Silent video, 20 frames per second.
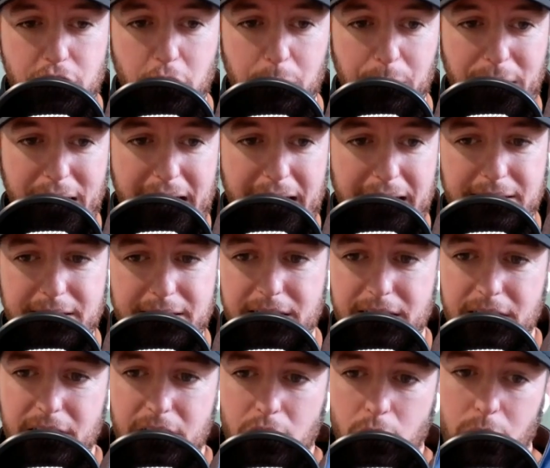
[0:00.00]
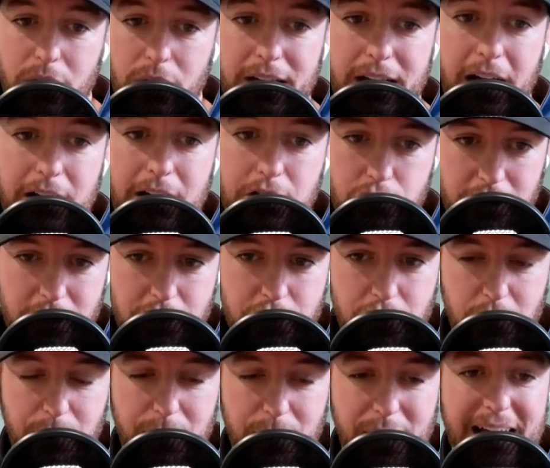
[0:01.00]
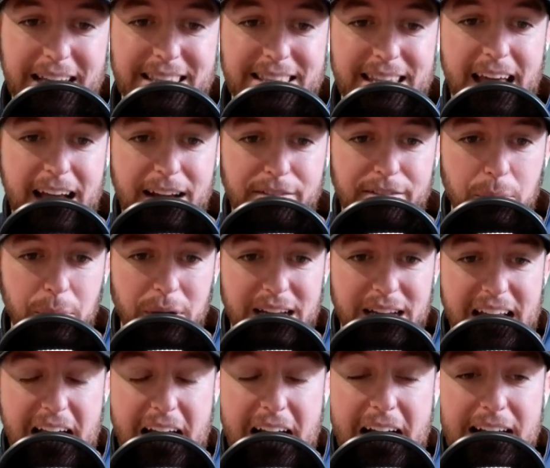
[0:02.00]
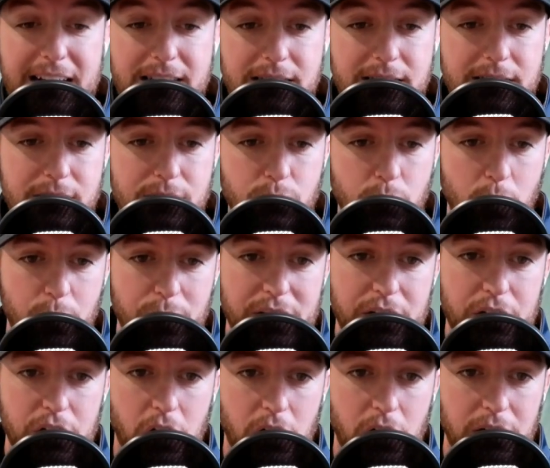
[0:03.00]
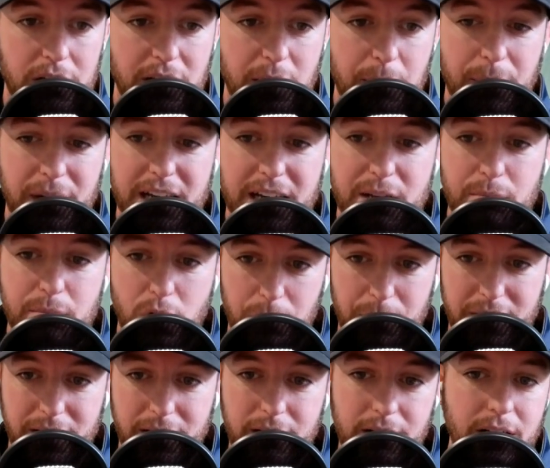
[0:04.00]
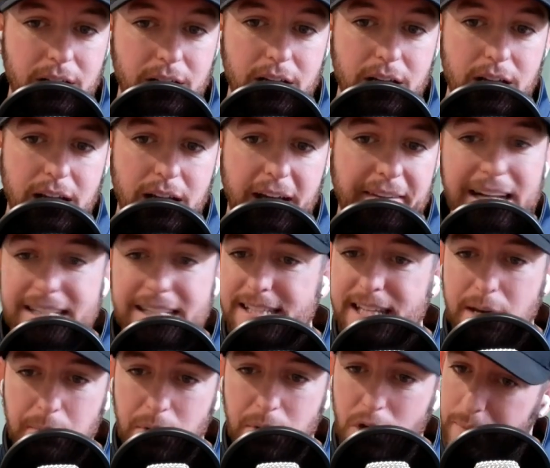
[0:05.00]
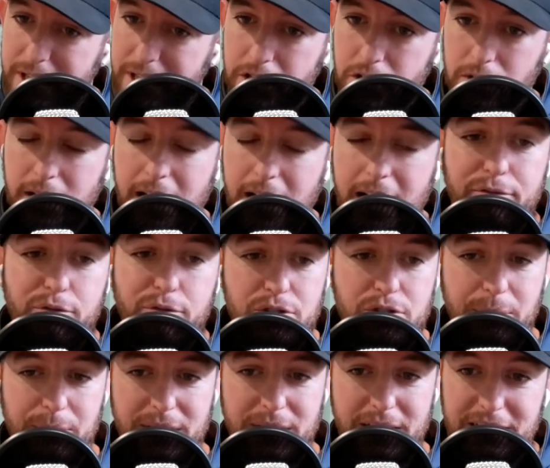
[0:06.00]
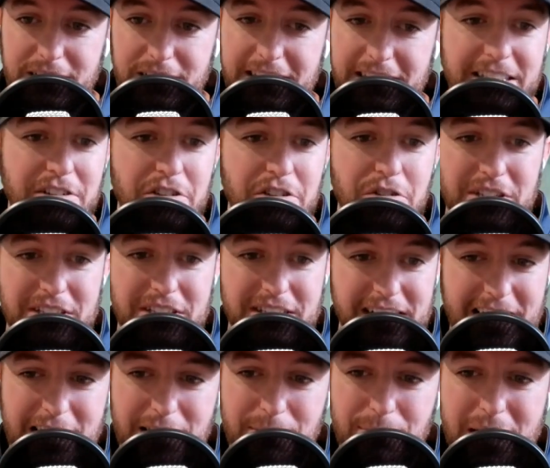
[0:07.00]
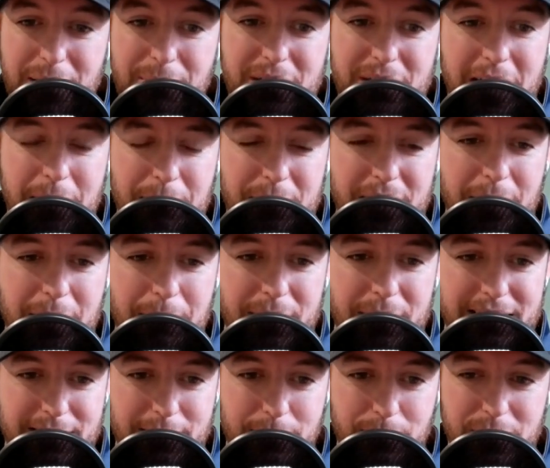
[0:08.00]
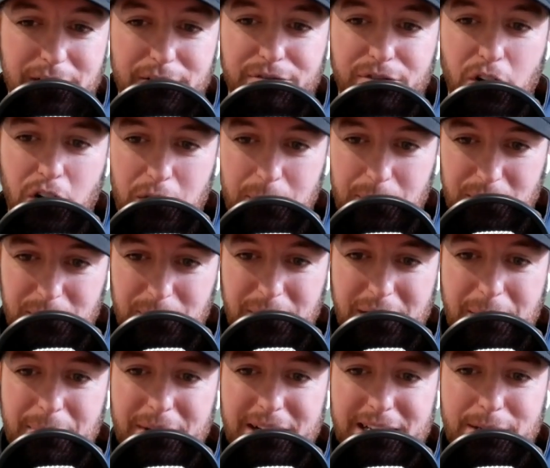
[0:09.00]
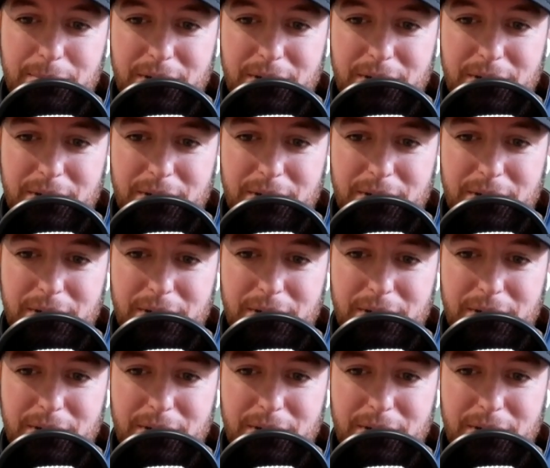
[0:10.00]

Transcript: path or a non-traditional path, everybody has what we call a money moment. And that's that moment in your life where something clicked and you decided maybe I'm not meant to be a farmer, but I'm meant to be a